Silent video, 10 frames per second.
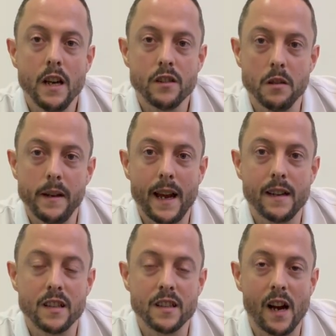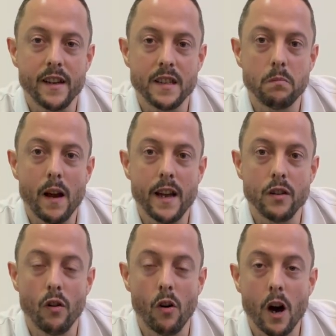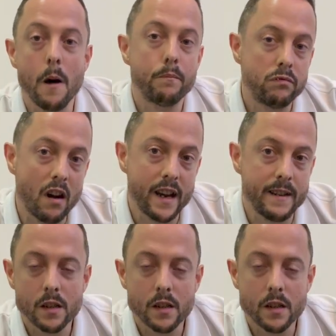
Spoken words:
doing exercises where you're upright.